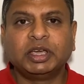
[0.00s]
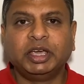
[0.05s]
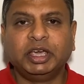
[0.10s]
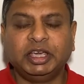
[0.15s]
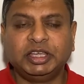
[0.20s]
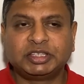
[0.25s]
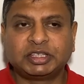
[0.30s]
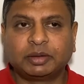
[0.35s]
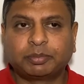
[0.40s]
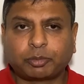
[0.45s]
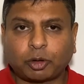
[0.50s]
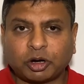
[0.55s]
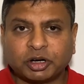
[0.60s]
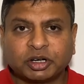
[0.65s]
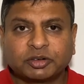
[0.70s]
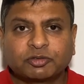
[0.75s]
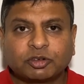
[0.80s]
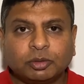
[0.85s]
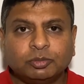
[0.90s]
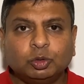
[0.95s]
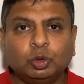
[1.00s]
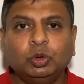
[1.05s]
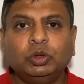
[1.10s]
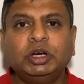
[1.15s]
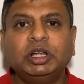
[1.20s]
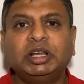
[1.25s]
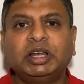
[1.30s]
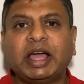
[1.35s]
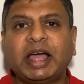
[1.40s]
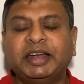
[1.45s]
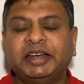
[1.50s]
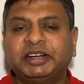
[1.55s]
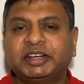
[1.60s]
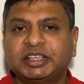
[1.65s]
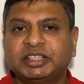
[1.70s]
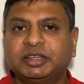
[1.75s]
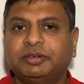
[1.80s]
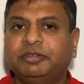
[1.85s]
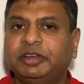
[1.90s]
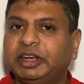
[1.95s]
is a product from Google, and it
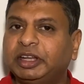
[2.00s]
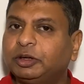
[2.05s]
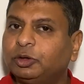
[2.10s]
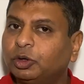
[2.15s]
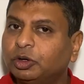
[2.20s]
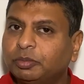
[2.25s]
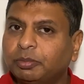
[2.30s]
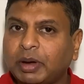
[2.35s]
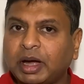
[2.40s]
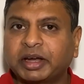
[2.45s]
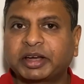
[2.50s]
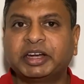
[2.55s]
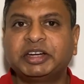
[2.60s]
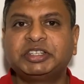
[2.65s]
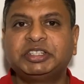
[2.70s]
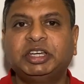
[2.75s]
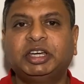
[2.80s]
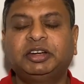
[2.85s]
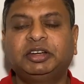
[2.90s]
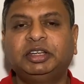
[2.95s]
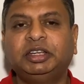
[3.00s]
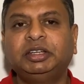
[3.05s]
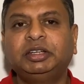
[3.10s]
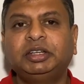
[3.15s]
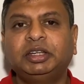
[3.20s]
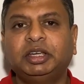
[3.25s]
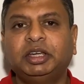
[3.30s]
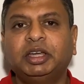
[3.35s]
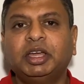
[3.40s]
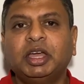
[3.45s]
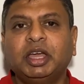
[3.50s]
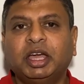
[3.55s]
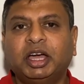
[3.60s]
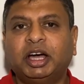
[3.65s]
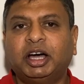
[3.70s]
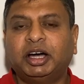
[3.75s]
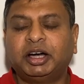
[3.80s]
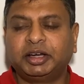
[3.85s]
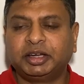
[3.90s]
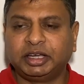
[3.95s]
has a very good market share in
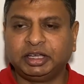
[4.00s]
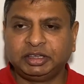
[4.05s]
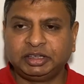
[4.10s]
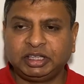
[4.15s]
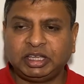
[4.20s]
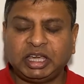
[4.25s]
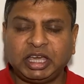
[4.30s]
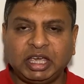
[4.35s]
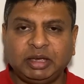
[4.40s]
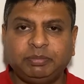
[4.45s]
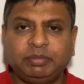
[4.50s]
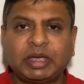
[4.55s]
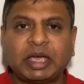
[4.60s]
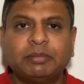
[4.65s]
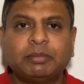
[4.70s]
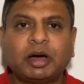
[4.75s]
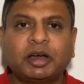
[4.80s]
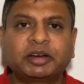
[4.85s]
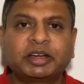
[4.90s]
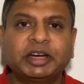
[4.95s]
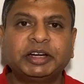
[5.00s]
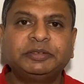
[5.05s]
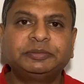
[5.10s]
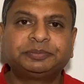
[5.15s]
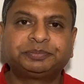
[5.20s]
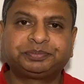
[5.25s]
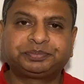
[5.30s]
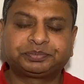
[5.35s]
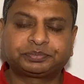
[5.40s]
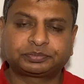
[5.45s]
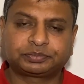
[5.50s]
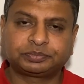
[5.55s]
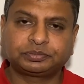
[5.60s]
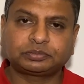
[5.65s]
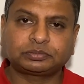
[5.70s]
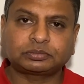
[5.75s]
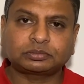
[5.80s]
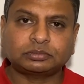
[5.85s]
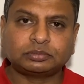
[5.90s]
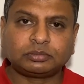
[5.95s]
the API market.
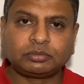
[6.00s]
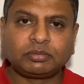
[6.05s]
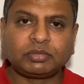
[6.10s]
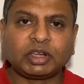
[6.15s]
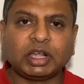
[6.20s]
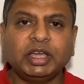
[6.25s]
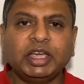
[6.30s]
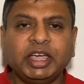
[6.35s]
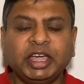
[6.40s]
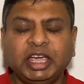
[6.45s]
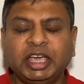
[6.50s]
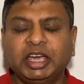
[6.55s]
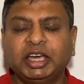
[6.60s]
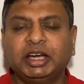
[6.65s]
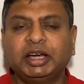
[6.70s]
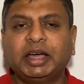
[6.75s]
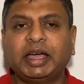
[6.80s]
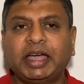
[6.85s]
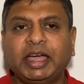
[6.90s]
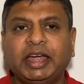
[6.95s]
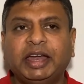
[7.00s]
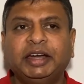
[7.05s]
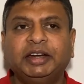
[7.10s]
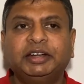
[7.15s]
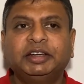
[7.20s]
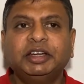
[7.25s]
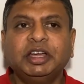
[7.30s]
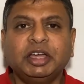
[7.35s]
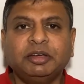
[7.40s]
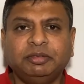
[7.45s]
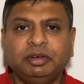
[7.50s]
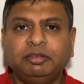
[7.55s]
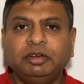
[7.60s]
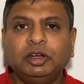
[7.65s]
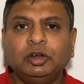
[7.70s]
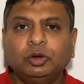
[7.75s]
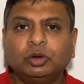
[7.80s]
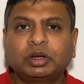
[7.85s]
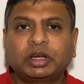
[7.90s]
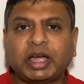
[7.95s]
And we will
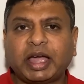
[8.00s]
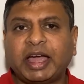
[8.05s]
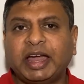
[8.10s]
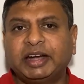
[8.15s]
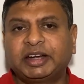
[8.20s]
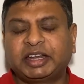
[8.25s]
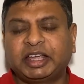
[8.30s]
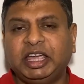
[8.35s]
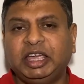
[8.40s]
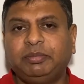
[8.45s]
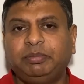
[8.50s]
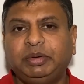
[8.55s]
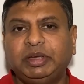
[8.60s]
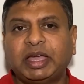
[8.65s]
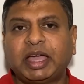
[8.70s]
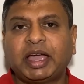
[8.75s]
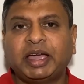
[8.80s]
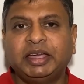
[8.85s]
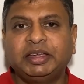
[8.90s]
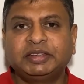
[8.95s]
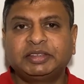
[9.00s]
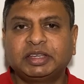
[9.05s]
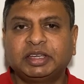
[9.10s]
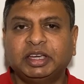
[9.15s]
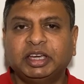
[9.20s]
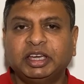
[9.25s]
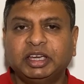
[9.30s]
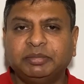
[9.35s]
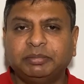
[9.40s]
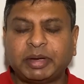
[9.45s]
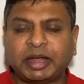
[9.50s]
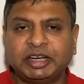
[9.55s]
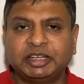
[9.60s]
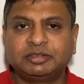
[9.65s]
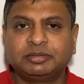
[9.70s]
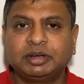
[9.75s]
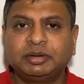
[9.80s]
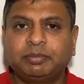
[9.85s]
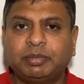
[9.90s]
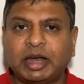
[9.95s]
look at APIs
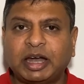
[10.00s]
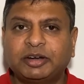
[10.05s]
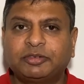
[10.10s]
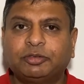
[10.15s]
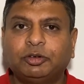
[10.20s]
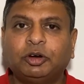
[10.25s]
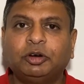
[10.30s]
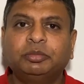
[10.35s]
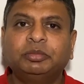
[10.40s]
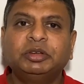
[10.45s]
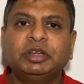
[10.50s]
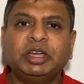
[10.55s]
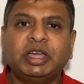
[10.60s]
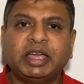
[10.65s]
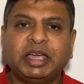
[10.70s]
management platform